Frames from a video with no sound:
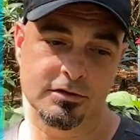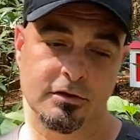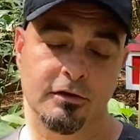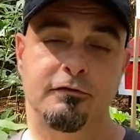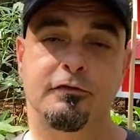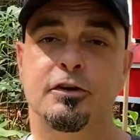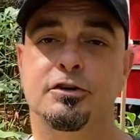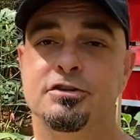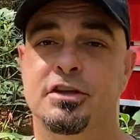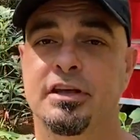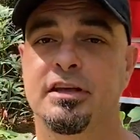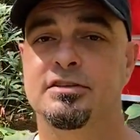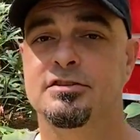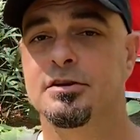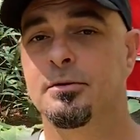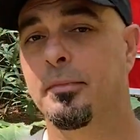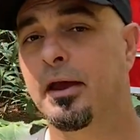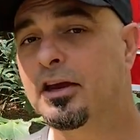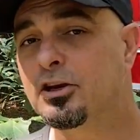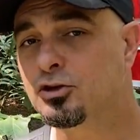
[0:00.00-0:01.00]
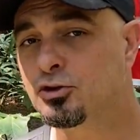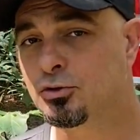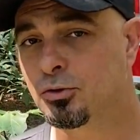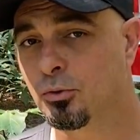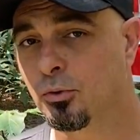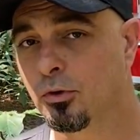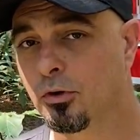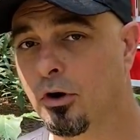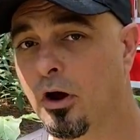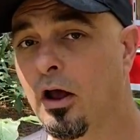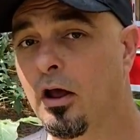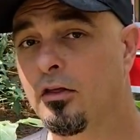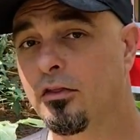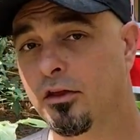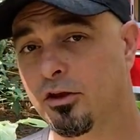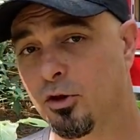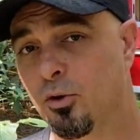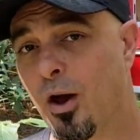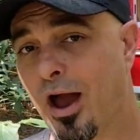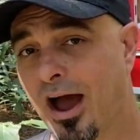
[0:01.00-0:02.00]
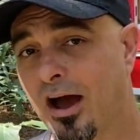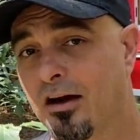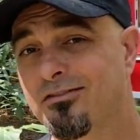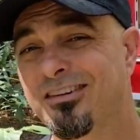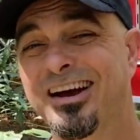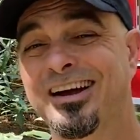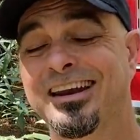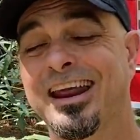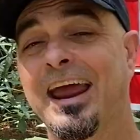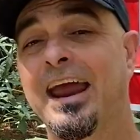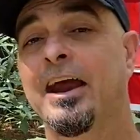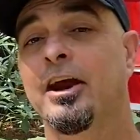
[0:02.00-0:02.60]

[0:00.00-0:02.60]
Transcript: The first thing is to make sure that you have an